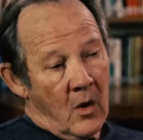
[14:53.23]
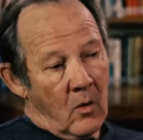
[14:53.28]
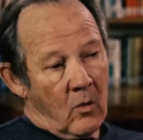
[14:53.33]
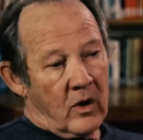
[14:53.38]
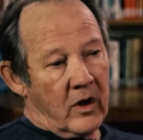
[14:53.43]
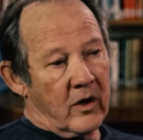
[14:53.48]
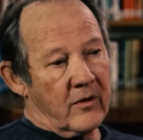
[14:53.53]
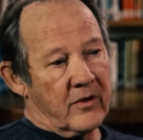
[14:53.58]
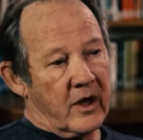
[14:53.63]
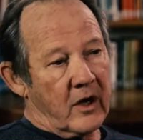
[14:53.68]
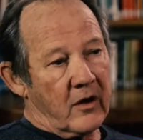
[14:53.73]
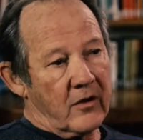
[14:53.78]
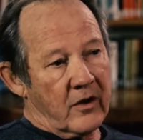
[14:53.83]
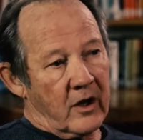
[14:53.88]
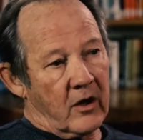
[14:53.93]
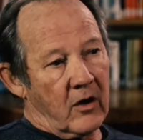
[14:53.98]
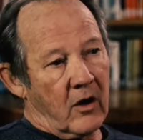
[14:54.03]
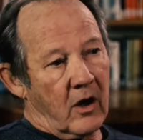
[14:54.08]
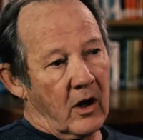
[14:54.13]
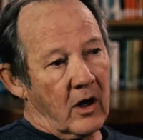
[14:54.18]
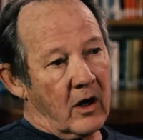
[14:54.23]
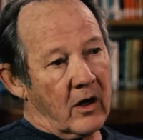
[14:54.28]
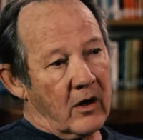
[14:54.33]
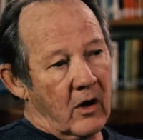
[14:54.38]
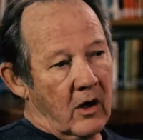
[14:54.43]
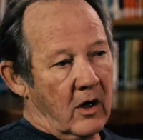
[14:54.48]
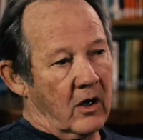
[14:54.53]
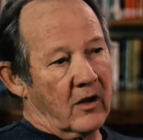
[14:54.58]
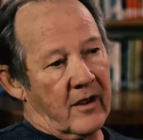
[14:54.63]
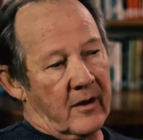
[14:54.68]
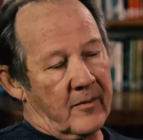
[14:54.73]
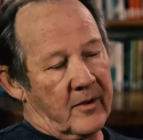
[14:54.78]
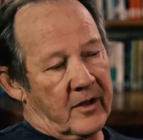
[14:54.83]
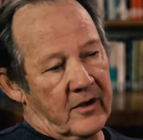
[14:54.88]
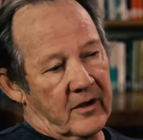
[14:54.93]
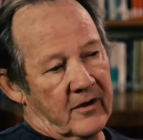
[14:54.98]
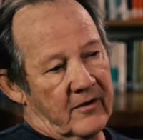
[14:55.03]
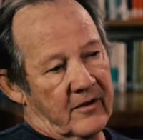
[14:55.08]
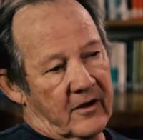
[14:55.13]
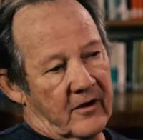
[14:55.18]
Well, there are
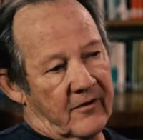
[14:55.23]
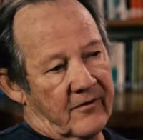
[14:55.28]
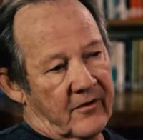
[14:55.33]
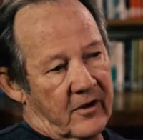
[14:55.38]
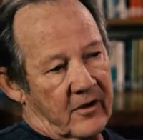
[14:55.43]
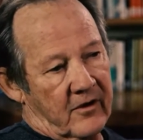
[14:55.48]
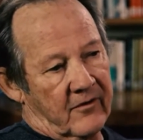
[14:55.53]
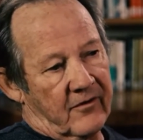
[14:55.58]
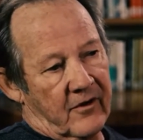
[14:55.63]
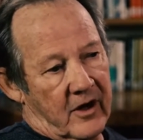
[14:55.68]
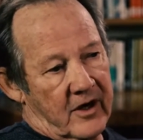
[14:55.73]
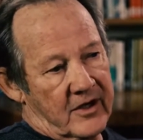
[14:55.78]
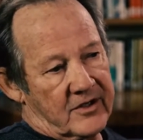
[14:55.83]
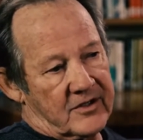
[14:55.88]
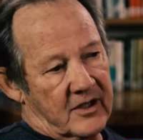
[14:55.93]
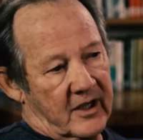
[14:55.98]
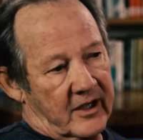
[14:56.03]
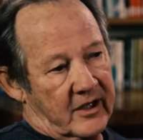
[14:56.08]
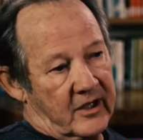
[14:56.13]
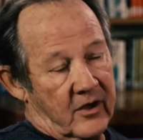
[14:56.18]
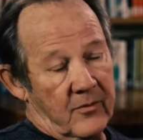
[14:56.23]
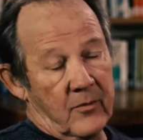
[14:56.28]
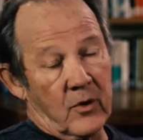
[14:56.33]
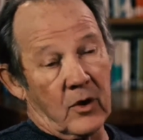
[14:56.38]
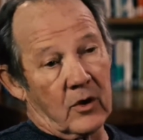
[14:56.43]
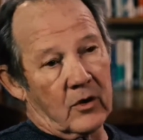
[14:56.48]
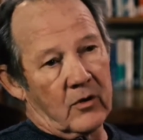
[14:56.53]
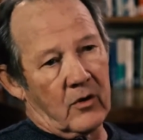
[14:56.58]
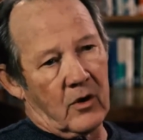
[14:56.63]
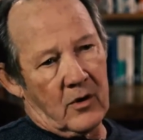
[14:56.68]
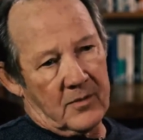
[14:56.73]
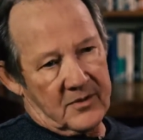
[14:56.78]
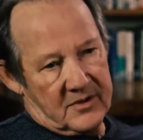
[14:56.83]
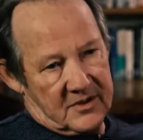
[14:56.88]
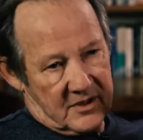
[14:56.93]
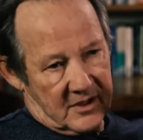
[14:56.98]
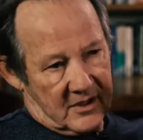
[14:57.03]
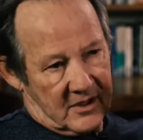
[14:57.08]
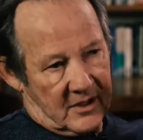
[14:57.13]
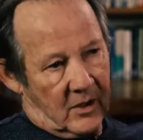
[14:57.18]
various like communal
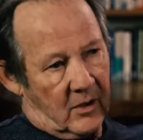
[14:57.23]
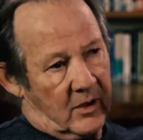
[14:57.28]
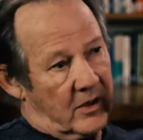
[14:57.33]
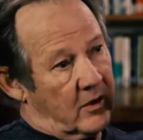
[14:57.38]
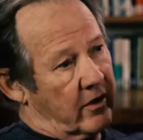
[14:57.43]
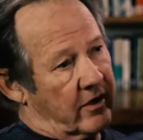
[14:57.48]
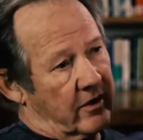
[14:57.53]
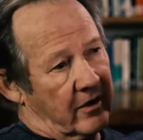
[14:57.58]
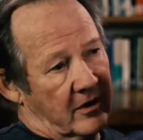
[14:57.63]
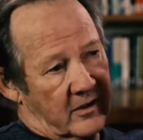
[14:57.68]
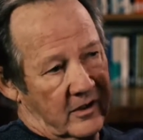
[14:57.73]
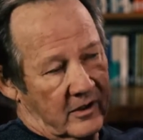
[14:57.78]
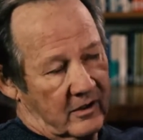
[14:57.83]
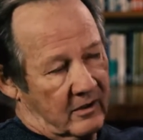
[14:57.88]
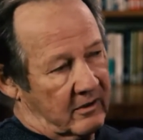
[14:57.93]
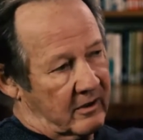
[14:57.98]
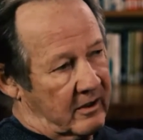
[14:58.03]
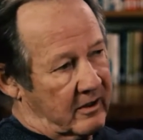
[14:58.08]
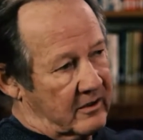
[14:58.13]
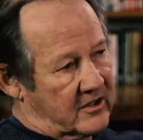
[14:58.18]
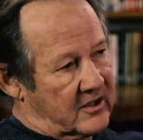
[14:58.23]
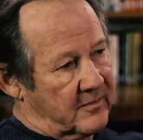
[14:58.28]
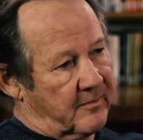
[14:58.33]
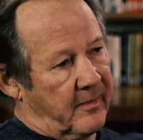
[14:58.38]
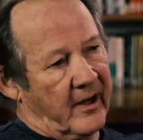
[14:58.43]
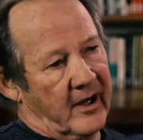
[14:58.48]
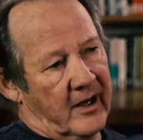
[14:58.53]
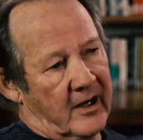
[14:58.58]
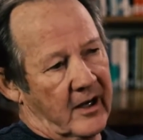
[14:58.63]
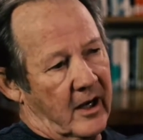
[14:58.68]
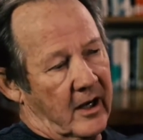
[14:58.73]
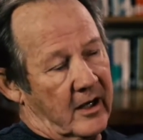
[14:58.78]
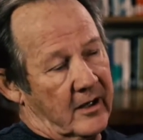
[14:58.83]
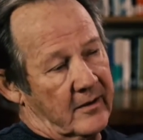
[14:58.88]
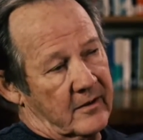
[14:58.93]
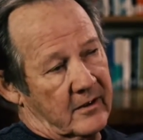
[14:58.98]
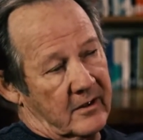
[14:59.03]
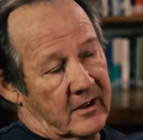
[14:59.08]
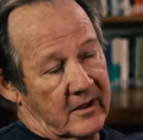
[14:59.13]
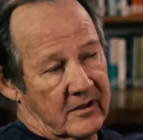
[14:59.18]
groups. They're in Spain.
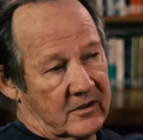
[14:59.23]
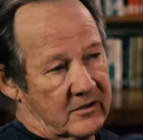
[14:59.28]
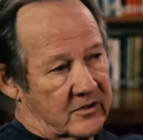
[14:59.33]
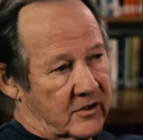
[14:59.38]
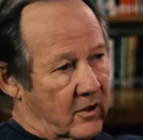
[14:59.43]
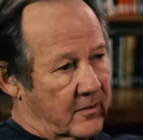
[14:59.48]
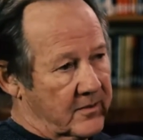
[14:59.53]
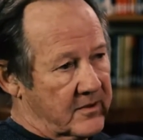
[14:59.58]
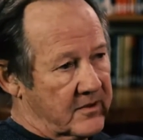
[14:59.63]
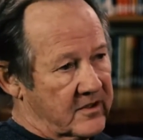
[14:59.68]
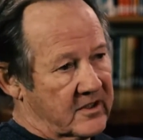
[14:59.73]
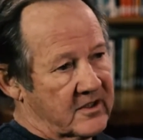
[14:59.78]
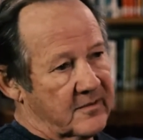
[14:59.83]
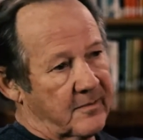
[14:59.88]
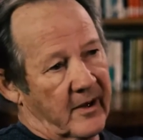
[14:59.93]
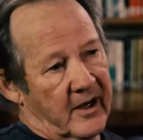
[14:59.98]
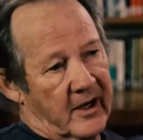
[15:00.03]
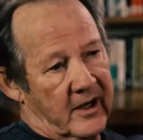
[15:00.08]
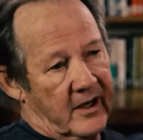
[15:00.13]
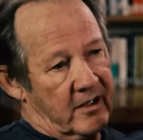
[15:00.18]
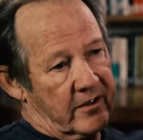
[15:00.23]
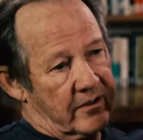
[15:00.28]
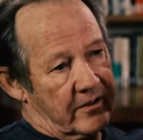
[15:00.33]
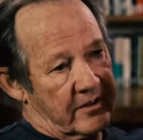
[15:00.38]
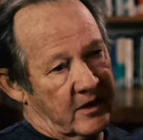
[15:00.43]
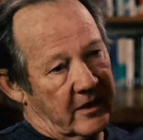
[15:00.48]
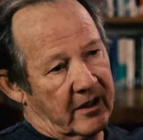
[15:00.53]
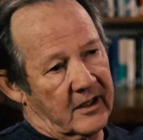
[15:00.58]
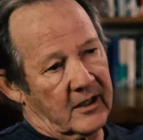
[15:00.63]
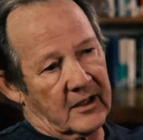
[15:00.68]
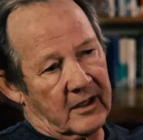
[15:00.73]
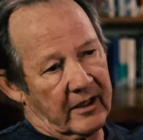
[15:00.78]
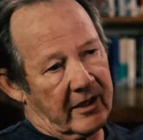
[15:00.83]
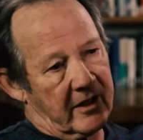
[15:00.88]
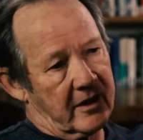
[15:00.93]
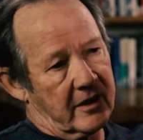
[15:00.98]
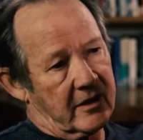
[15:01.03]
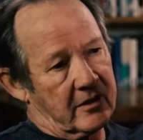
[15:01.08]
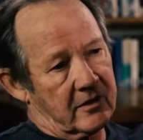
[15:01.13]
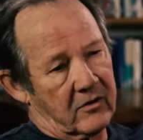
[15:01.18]
There's groups in Spain, and
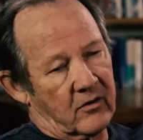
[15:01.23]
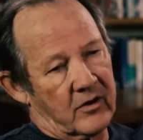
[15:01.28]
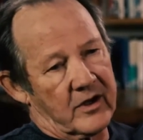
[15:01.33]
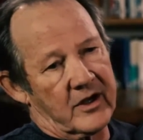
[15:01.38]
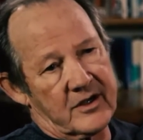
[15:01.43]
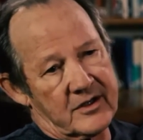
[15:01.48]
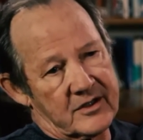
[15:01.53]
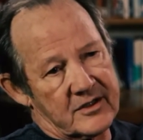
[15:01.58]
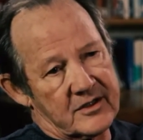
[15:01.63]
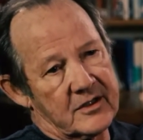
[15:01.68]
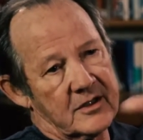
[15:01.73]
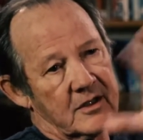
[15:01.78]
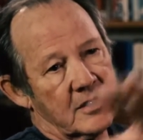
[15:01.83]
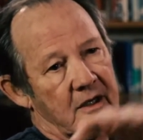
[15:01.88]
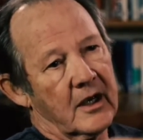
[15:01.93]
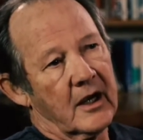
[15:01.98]
Italy, and Greece.